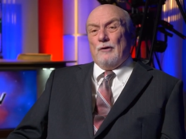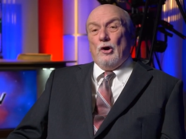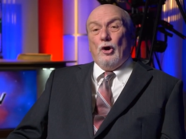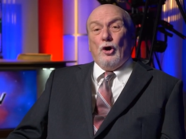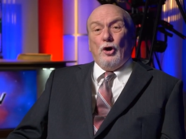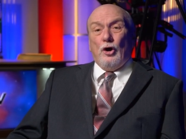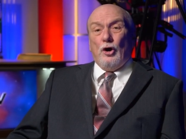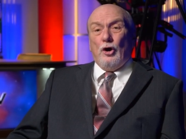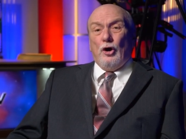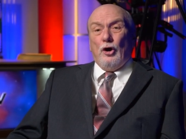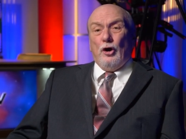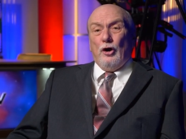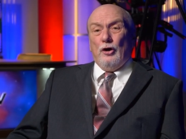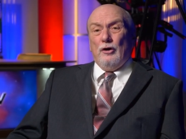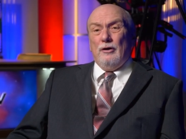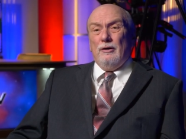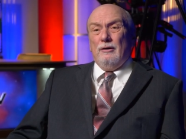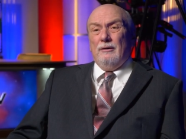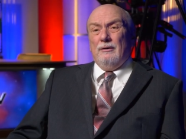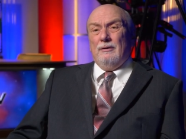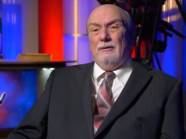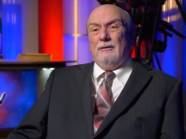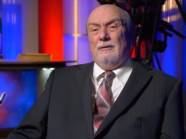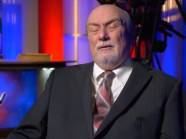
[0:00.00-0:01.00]
heard
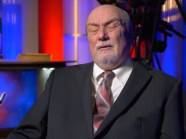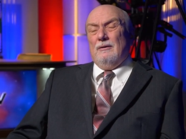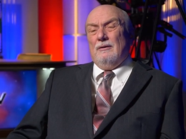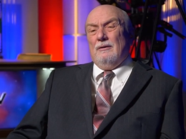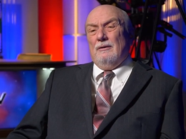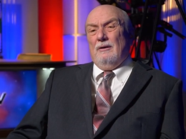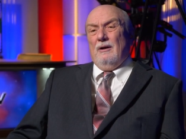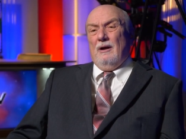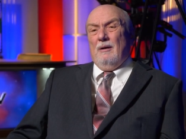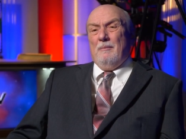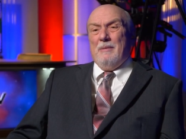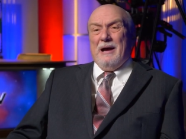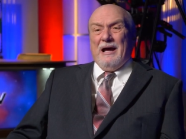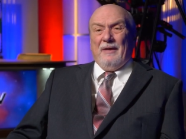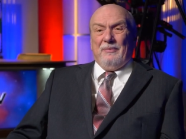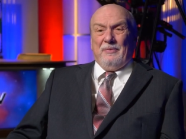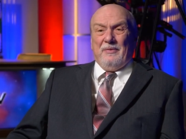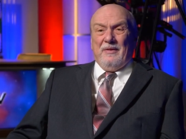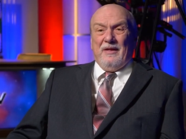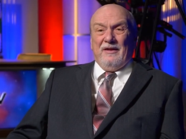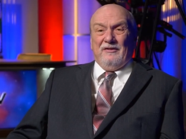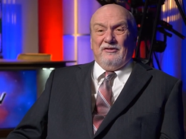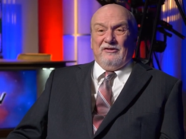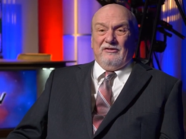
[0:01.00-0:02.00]

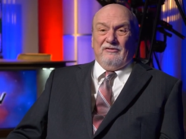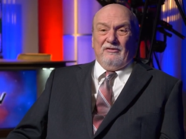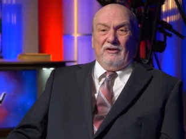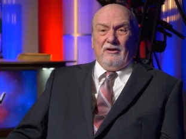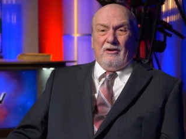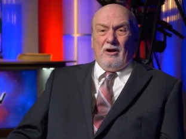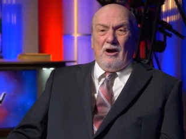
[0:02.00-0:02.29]
about this